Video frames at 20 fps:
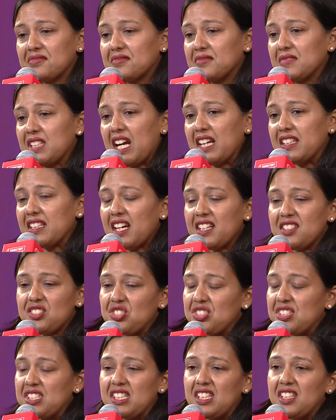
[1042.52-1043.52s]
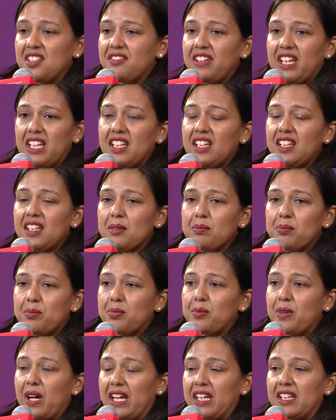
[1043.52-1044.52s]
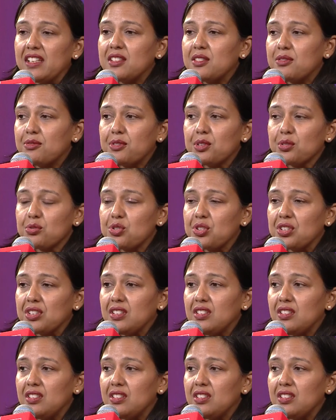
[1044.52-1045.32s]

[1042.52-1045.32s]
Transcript: I just see a very bright future.